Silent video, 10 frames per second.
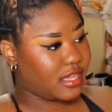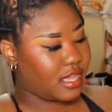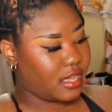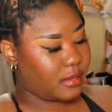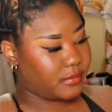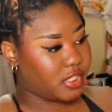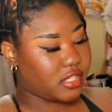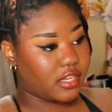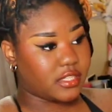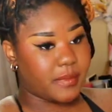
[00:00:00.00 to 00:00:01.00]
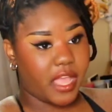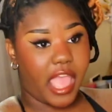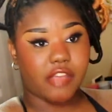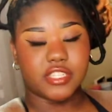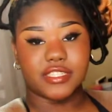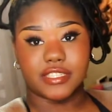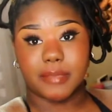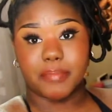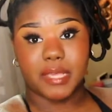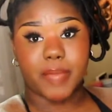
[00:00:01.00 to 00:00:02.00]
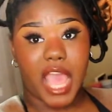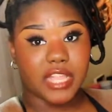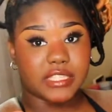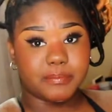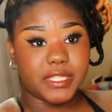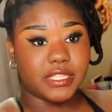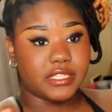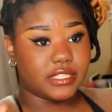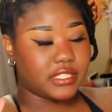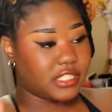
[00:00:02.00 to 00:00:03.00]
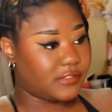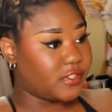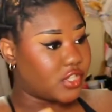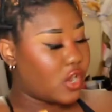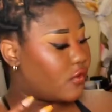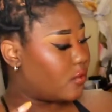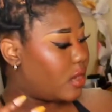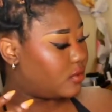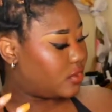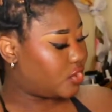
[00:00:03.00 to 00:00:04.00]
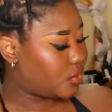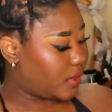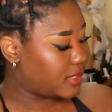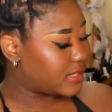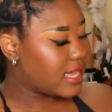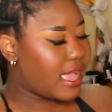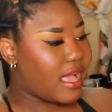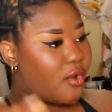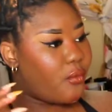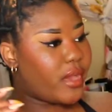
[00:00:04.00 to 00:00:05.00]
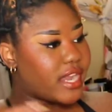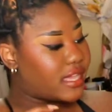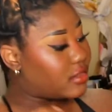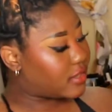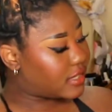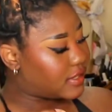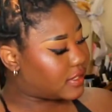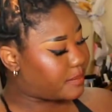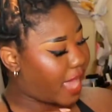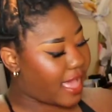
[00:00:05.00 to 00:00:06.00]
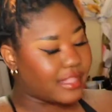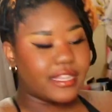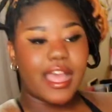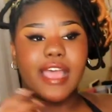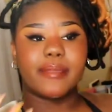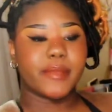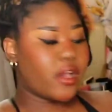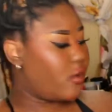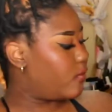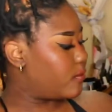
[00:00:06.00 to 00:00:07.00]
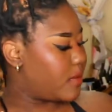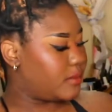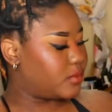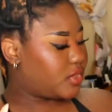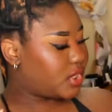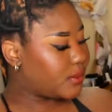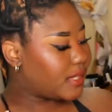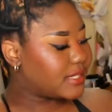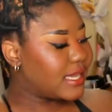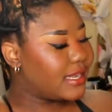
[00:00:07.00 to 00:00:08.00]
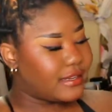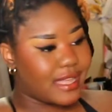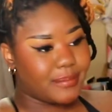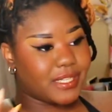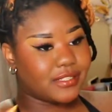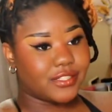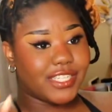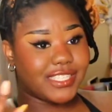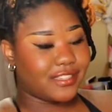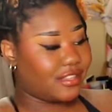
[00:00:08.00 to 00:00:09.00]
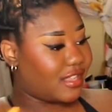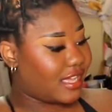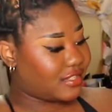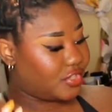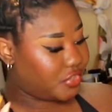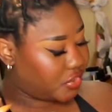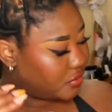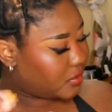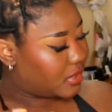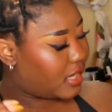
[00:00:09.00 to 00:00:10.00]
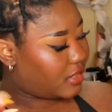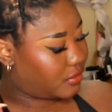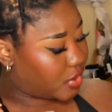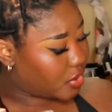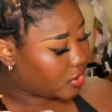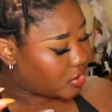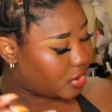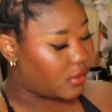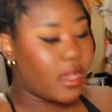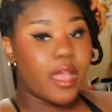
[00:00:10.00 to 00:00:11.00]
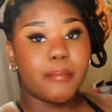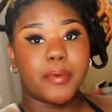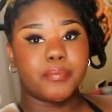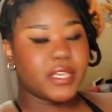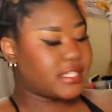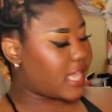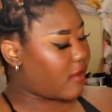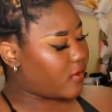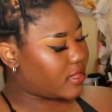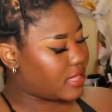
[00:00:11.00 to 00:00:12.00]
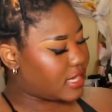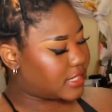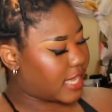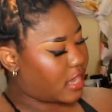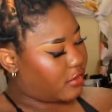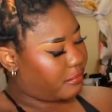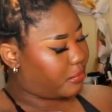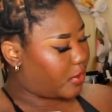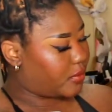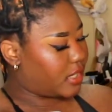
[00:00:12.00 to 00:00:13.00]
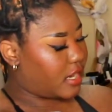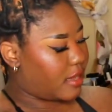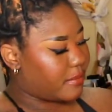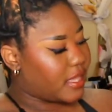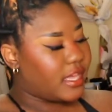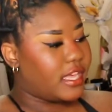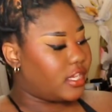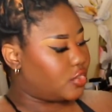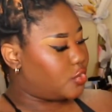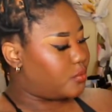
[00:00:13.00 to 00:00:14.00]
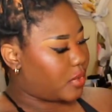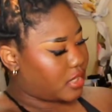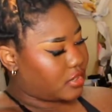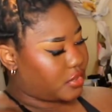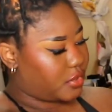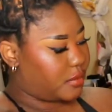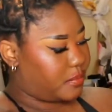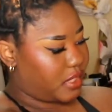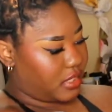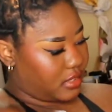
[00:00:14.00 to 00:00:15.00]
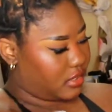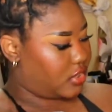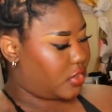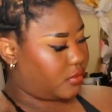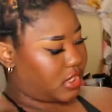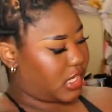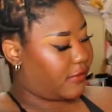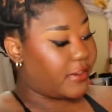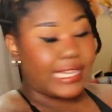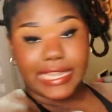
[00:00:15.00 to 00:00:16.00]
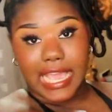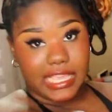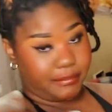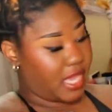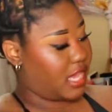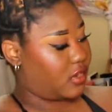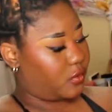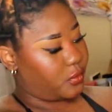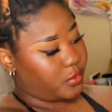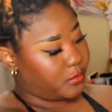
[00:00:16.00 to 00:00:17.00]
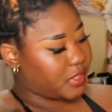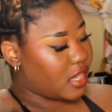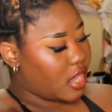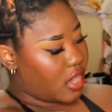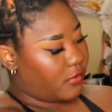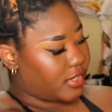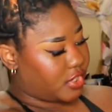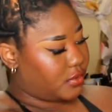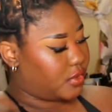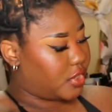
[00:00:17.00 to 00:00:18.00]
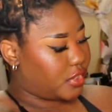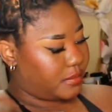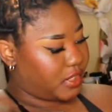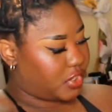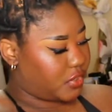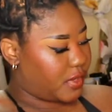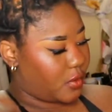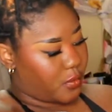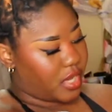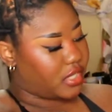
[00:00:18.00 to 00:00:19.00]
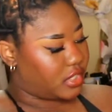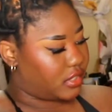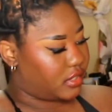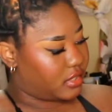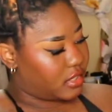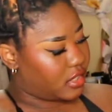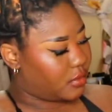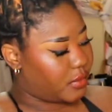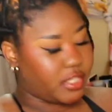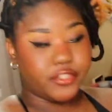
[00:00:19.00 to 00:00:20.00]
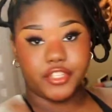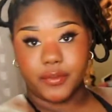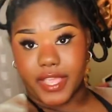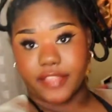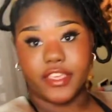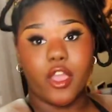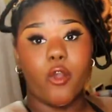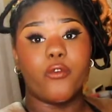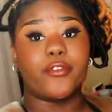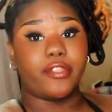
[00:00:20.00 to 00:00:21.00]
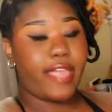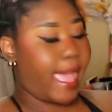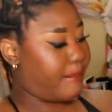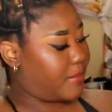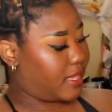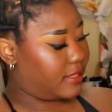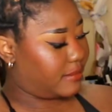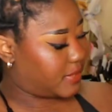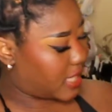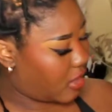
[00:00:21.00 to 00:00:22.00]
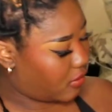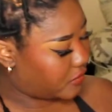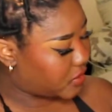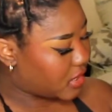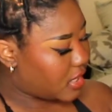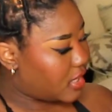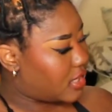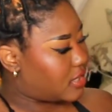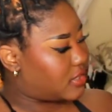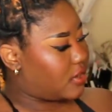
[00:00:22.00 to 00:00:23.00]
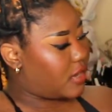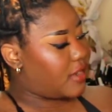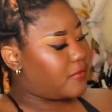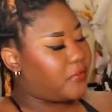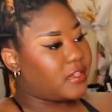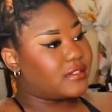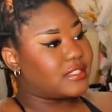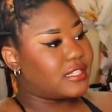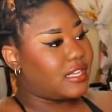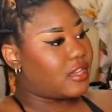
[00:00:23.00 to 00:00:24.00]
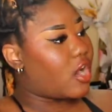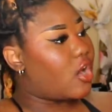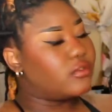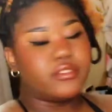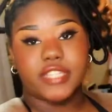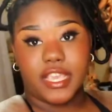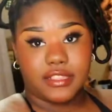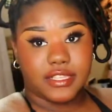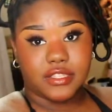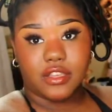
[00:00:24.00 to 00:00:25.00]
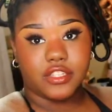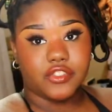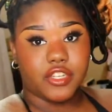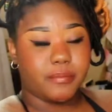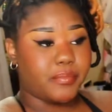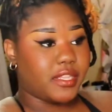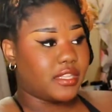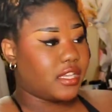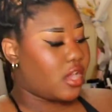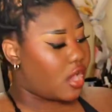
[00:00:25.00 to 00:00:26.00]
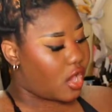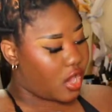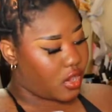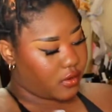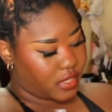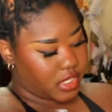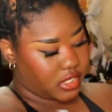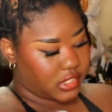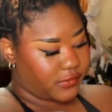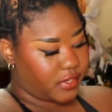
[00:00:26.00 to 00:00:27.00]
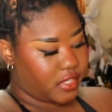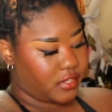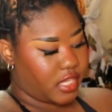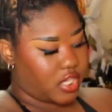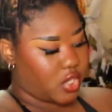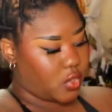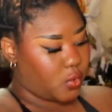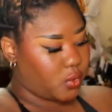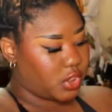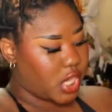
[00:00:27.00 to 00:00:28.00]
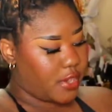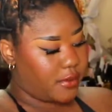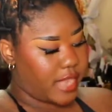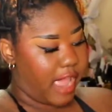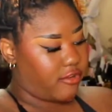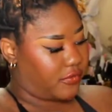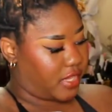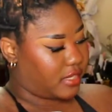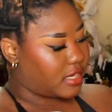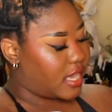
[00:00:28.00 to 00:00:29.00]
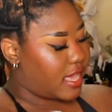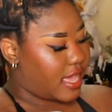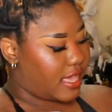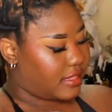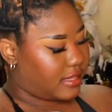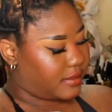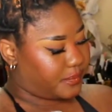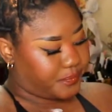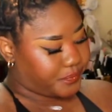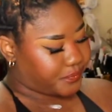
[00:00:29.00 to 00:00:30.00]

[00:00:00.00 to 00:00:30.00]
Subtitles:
how she doesn't like big palettes because she feels overwhelmed with choice. When I look at this palette, I am not overwhelmed with choice, not because there isn't a lot to do or a lot you could do, but because everything is kind of broken up into what could be, different 9-pan groups of what you could be doing, what you're doing, and they overlap in themselves. So it feels like, oh, you take this on a trip and like, oh, here's for your like cool tone outfit, and like